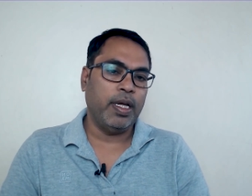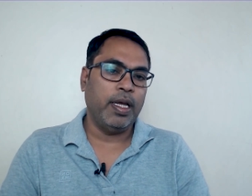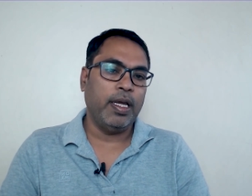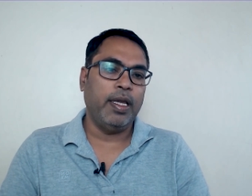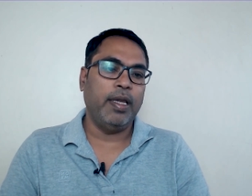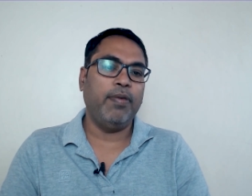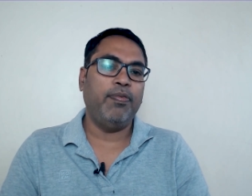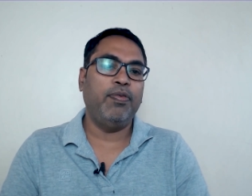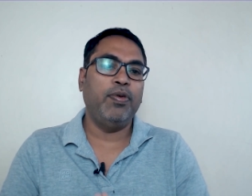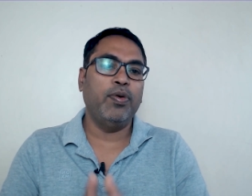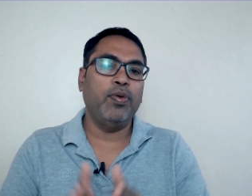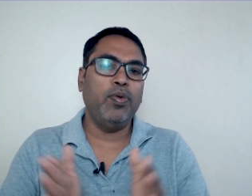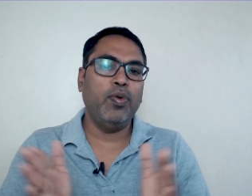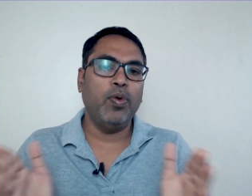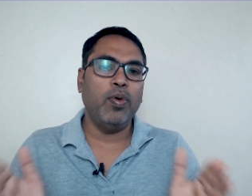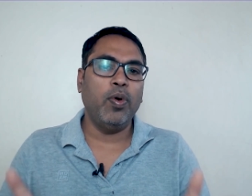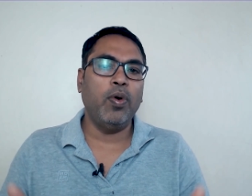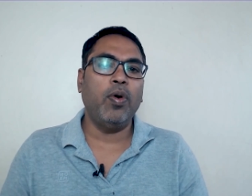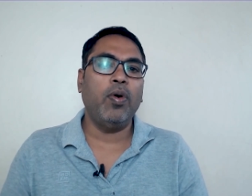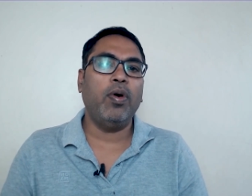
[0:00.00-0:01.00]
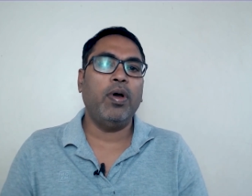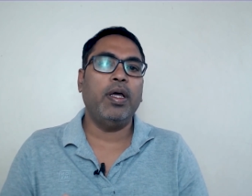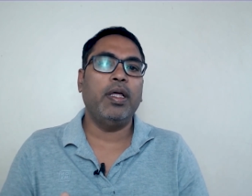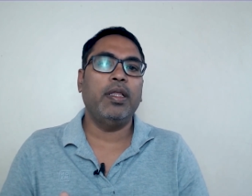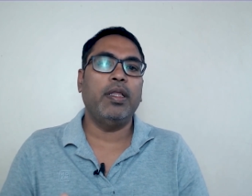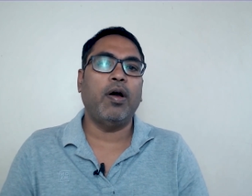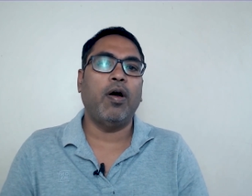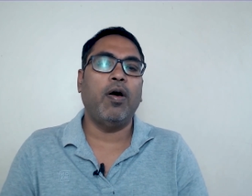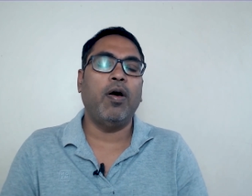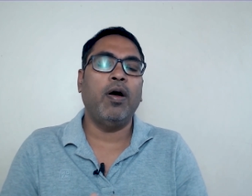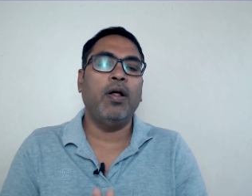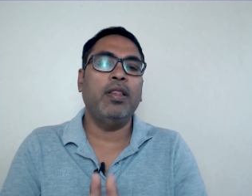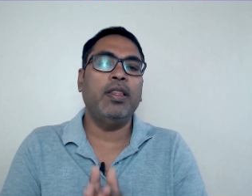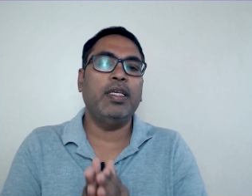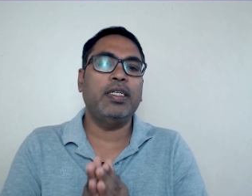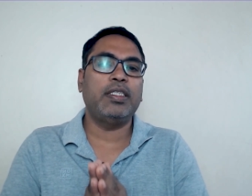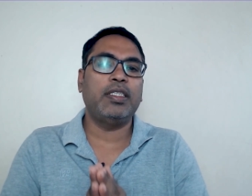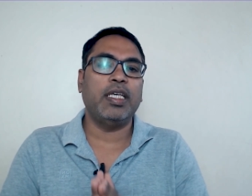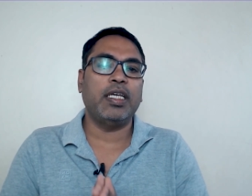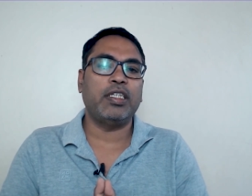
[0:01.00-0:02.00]
If you know all
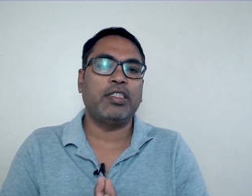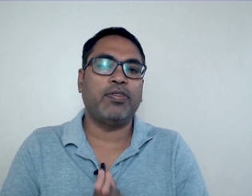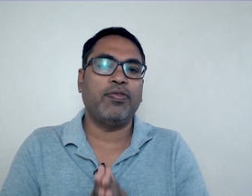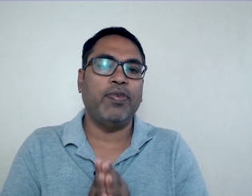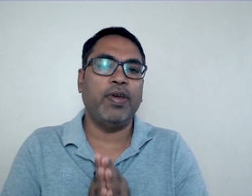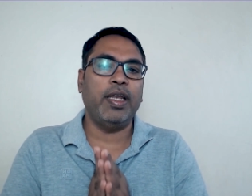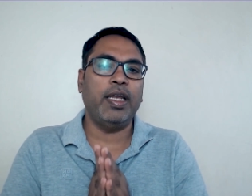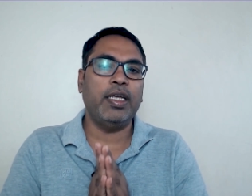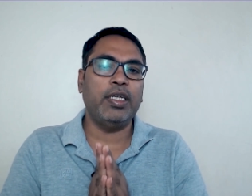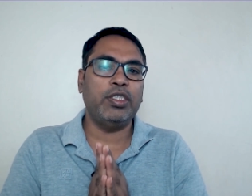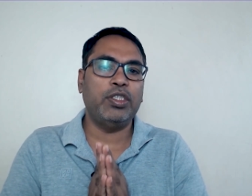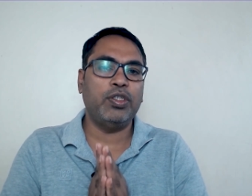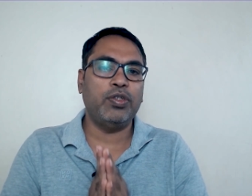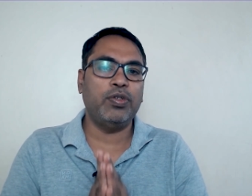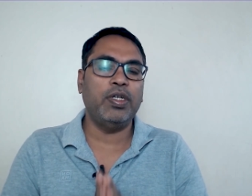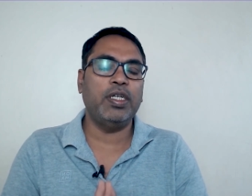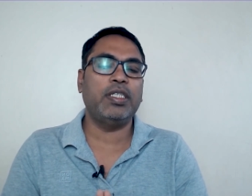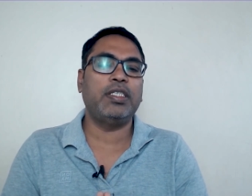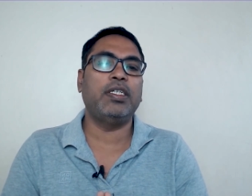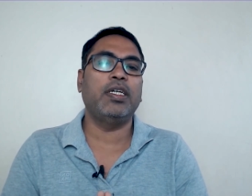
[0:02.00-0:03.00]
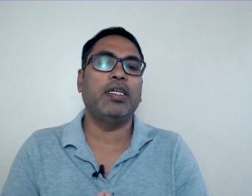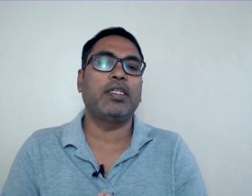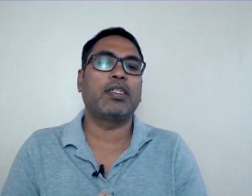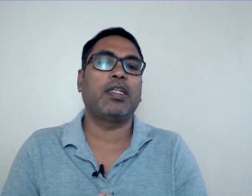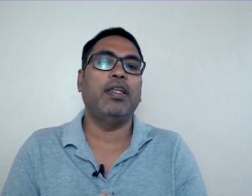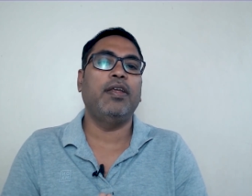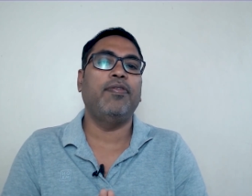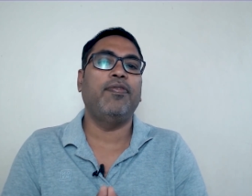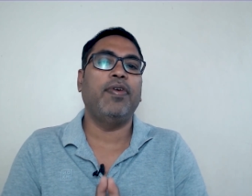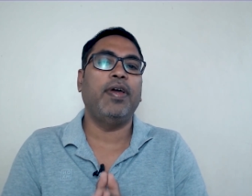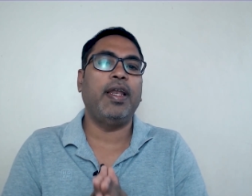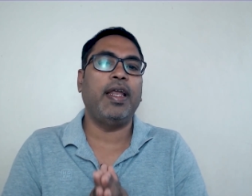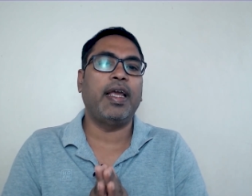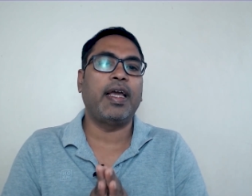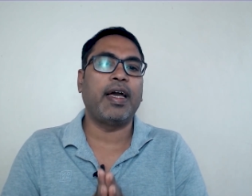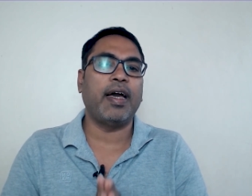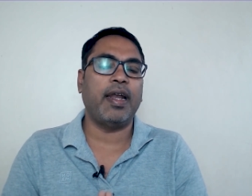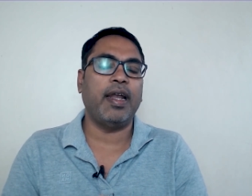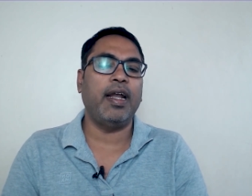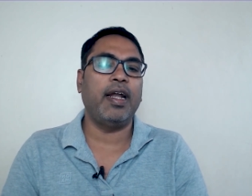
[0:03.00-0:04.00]
these things very judiciously, very
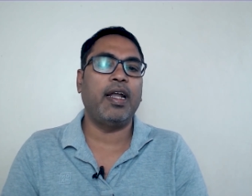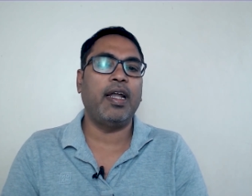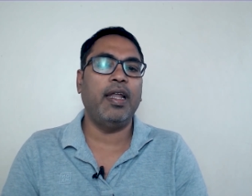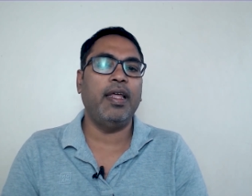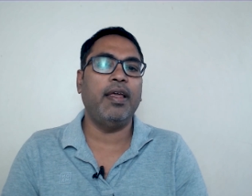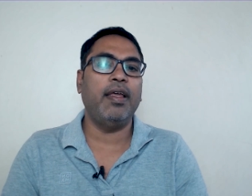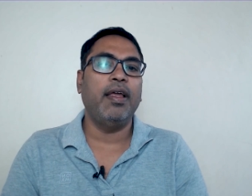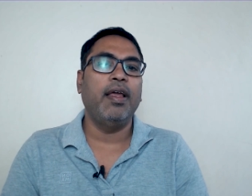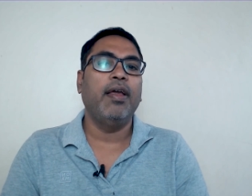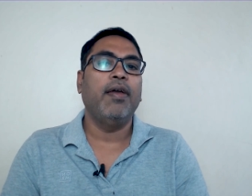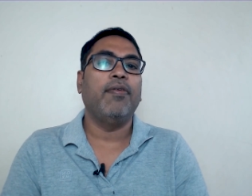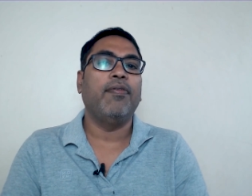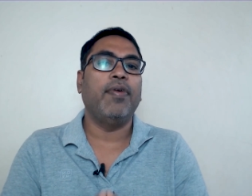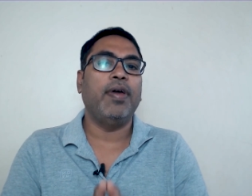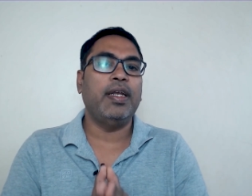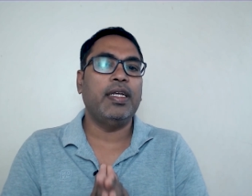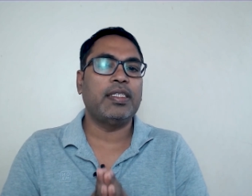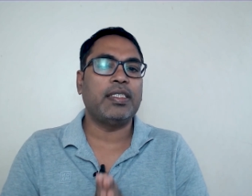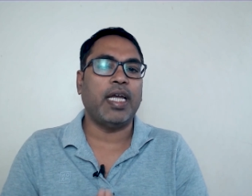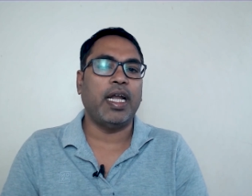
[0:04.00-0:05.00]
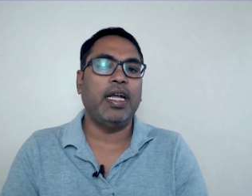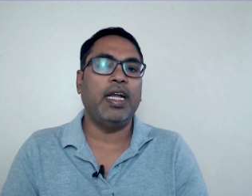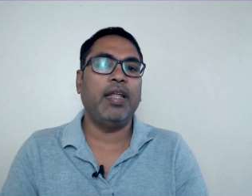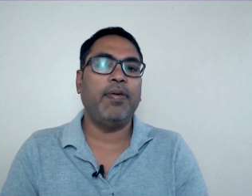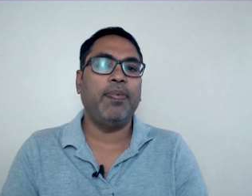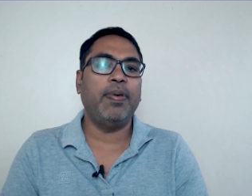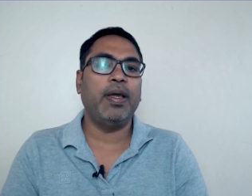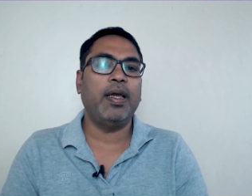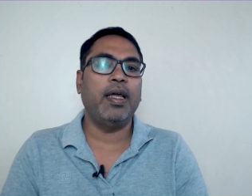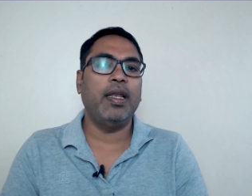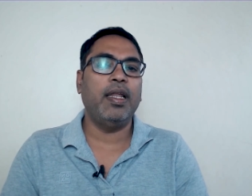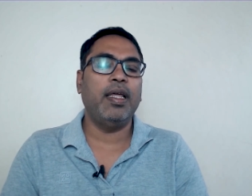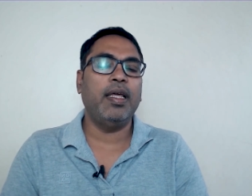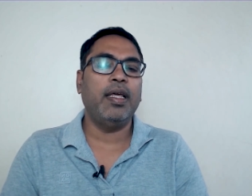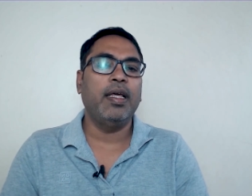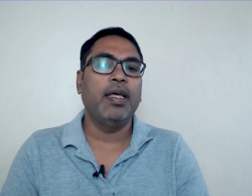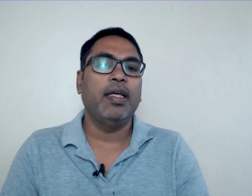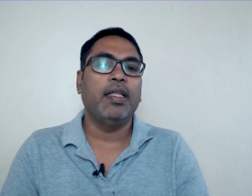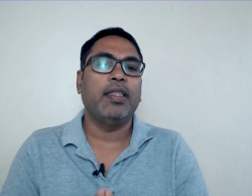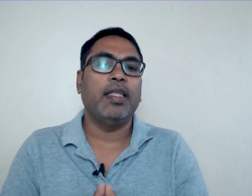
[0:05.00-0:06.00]
correctly, very
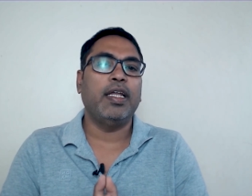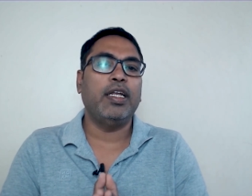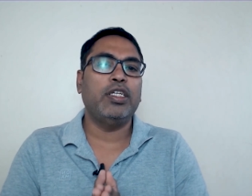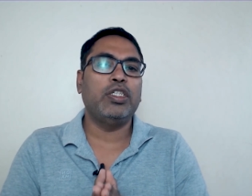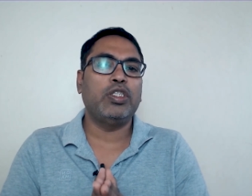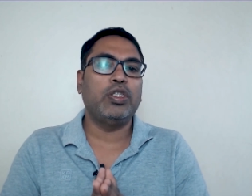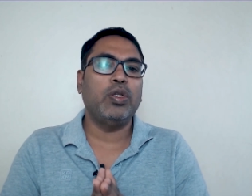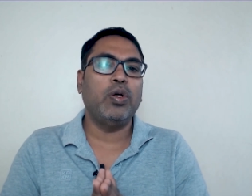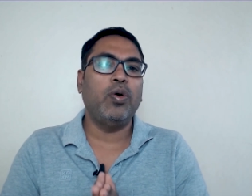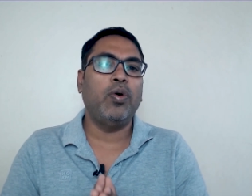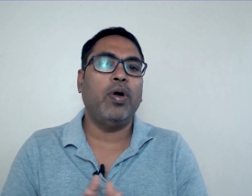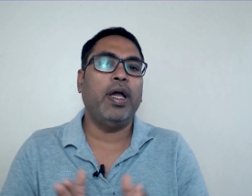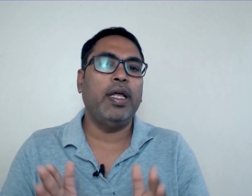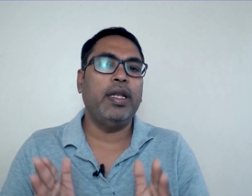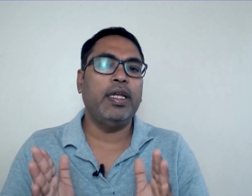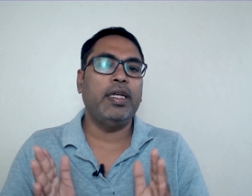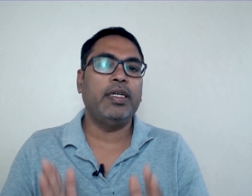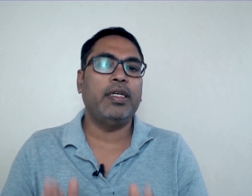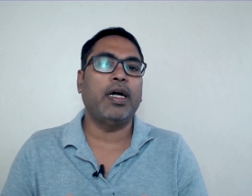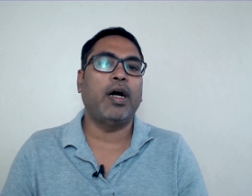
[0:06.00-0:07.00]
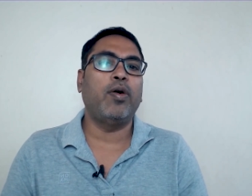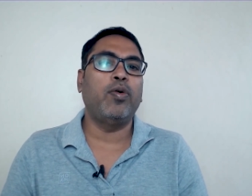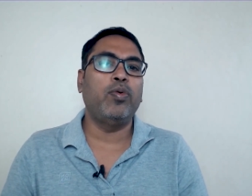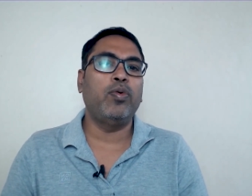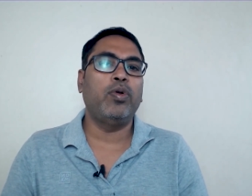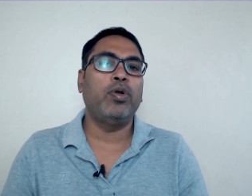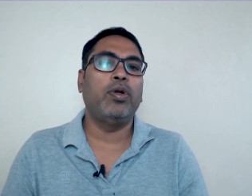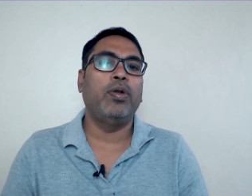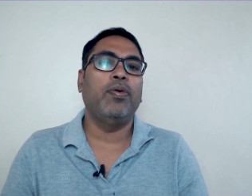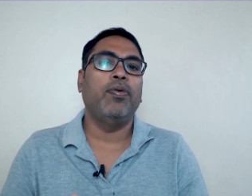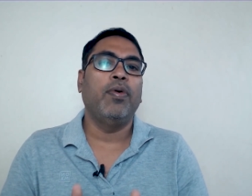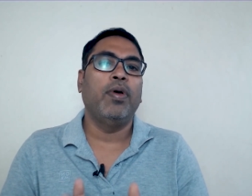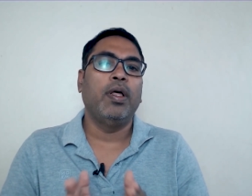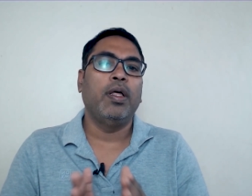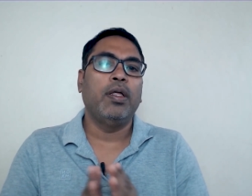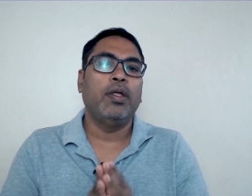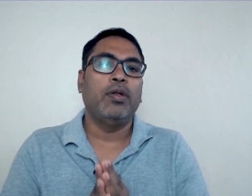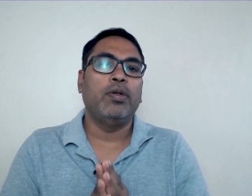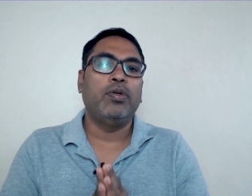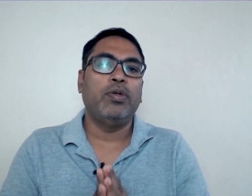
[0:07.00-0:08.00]
scientifically, there is no any doubt
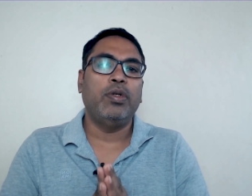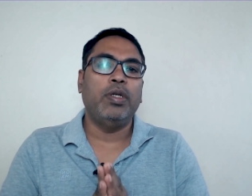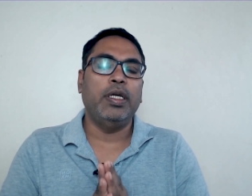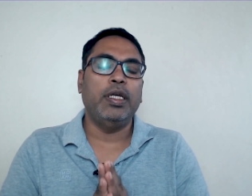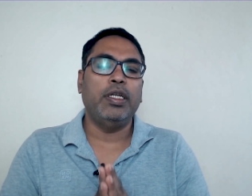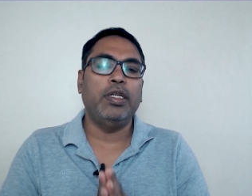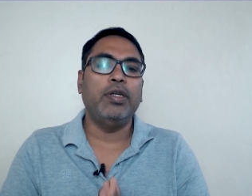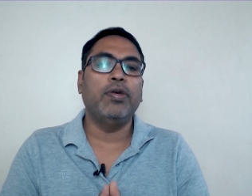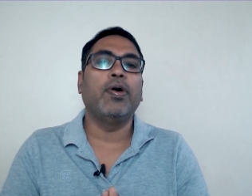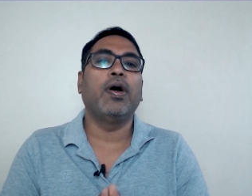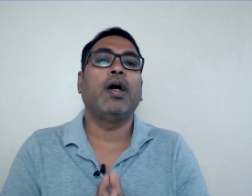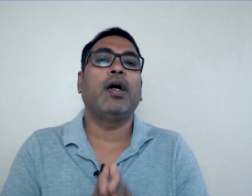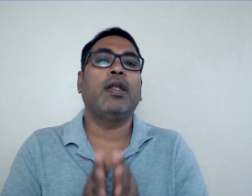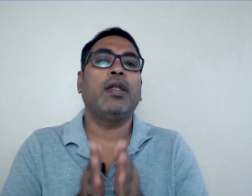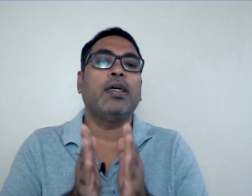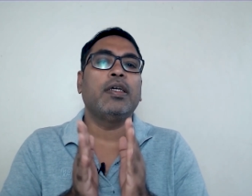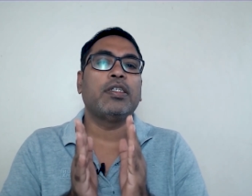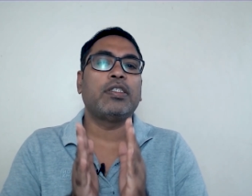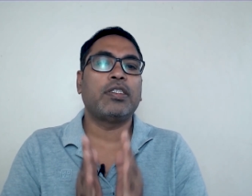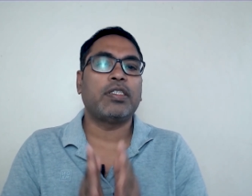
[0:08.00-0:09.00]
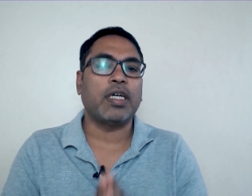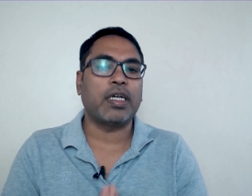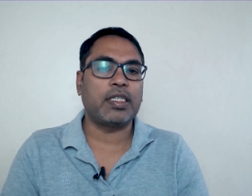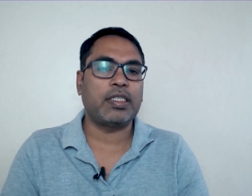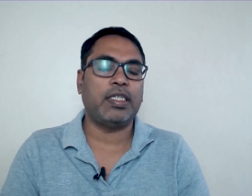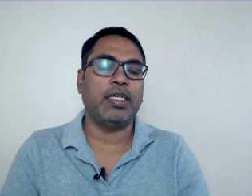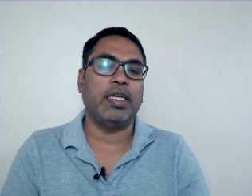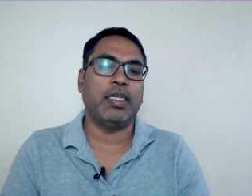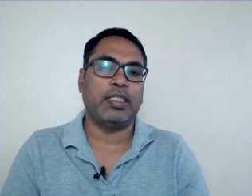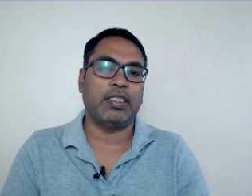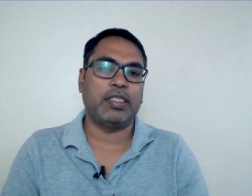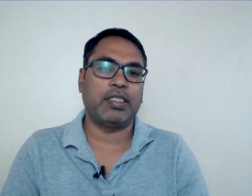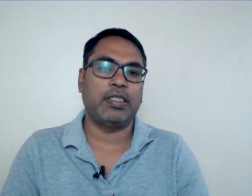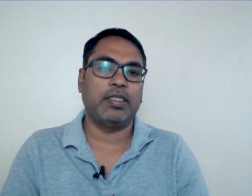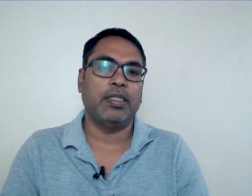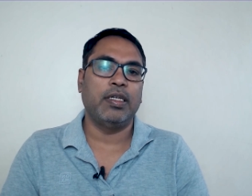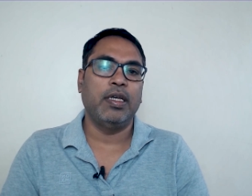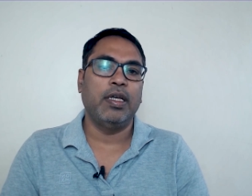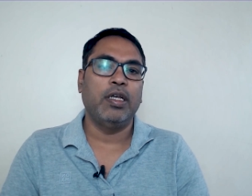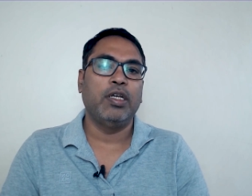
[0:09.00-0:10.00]
in your
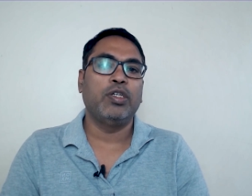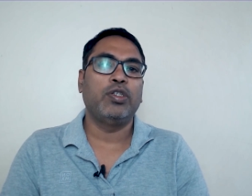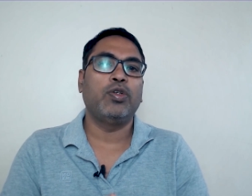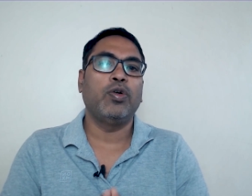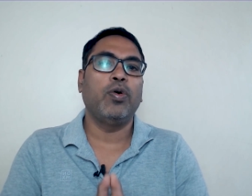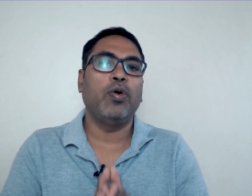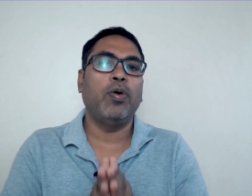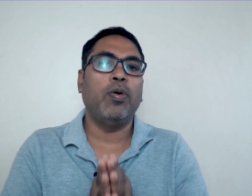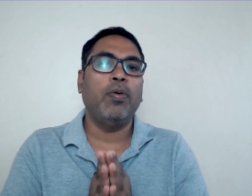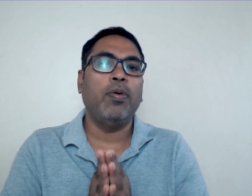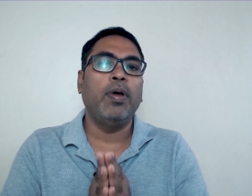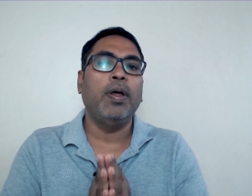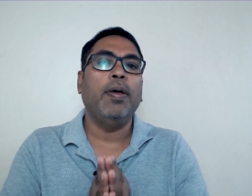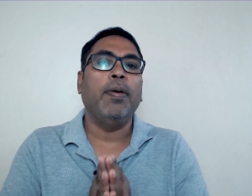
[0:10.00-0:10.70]
success. So